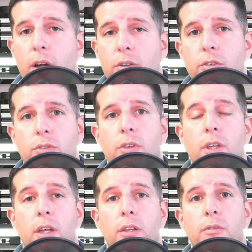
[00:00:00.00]
characters to
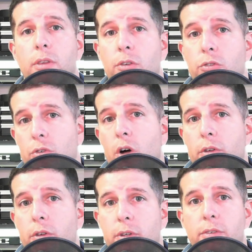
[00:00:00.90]
the end of it, the
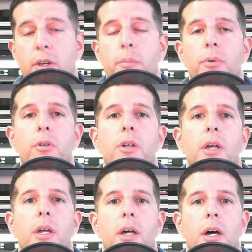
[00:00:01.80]
salt example,
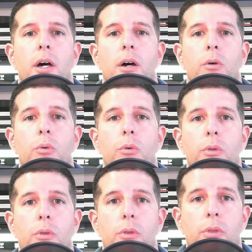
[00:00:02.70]

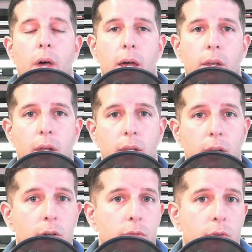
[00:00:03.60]
and
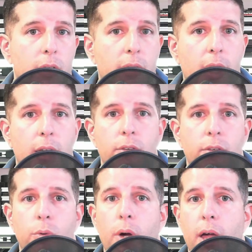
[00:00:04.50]
then converting that
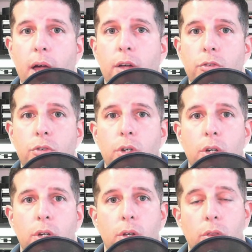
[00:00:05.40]
into a hash,
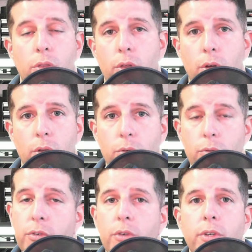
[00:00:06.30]
the
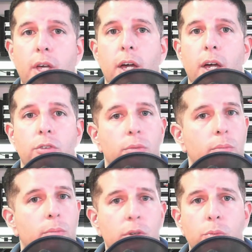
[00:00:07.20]
resulting hash is
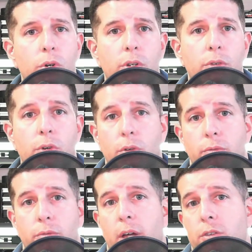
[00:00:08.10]
much more difficult.
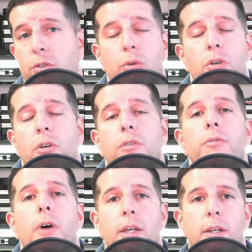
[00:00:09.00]
In fact, Google couldn't
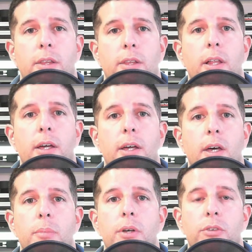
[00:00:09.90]
find anything like
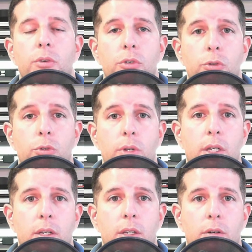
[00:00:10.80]
that because it was
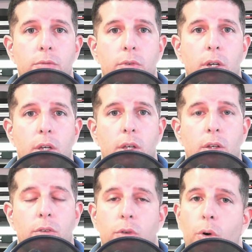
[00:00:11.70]
unique enough.
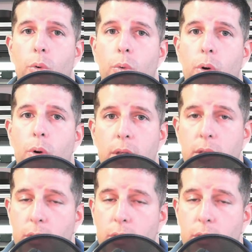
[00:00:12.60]
So,